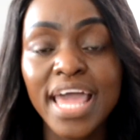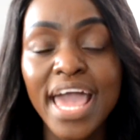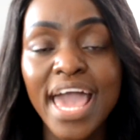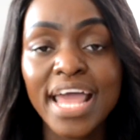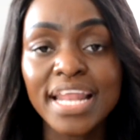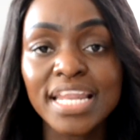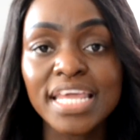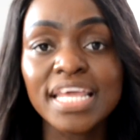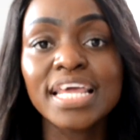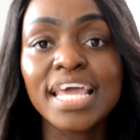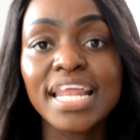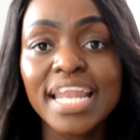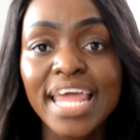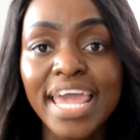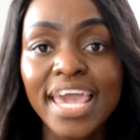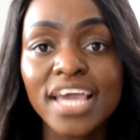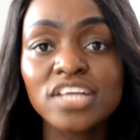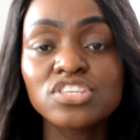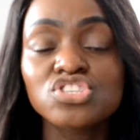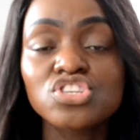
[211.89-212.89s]
and it can
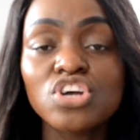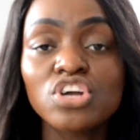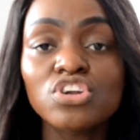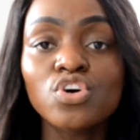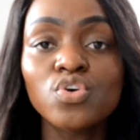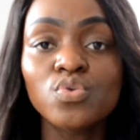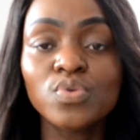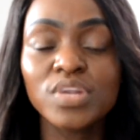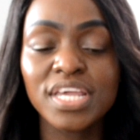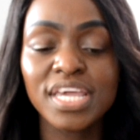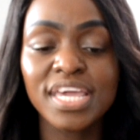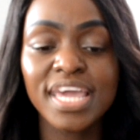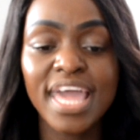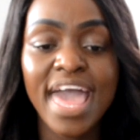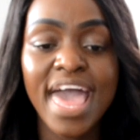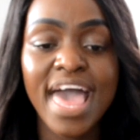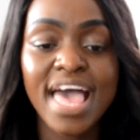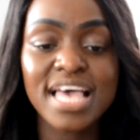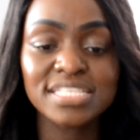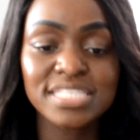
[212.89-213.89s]
act not only
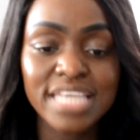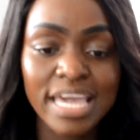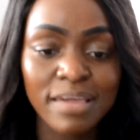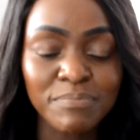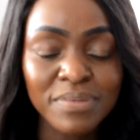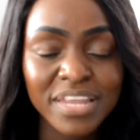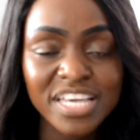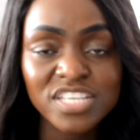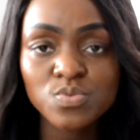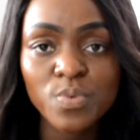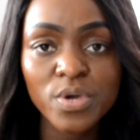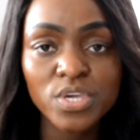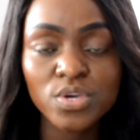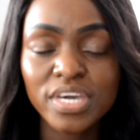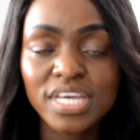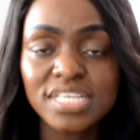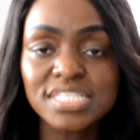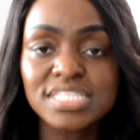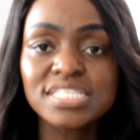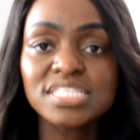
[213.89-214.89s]
as a place where you
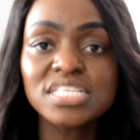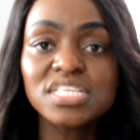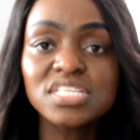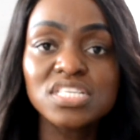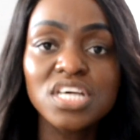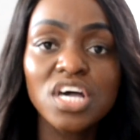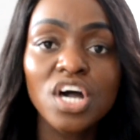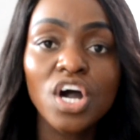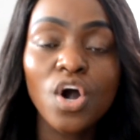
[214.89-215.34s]
can sit